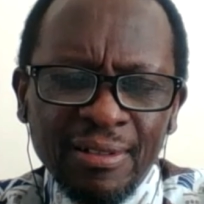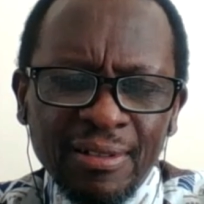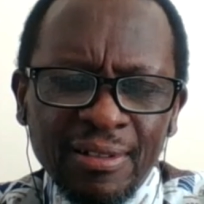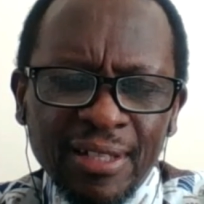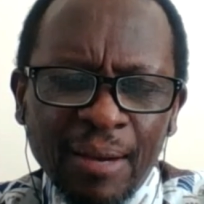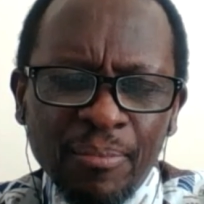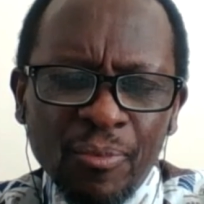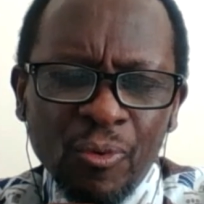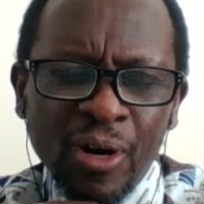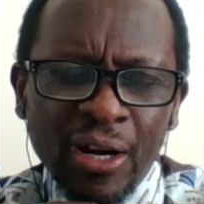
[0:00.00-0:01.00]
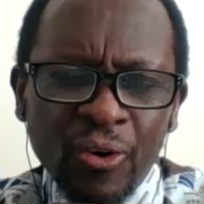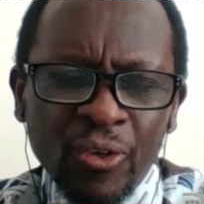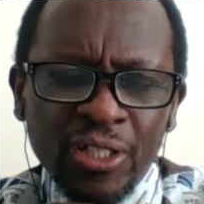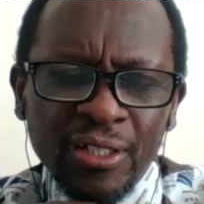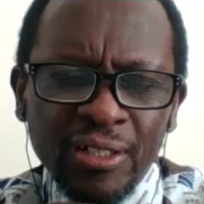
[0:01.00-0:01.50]
some who are
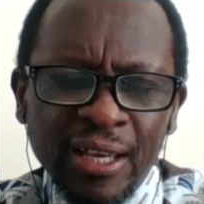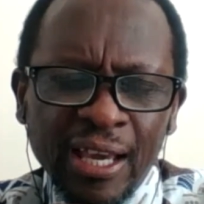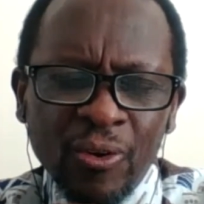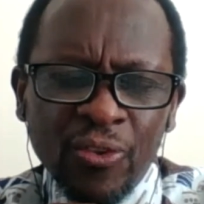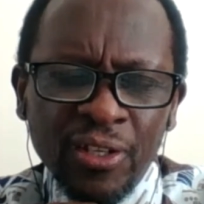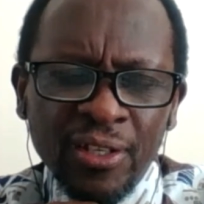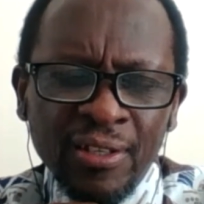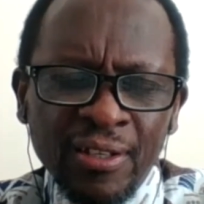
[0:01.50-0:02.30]
not healthy.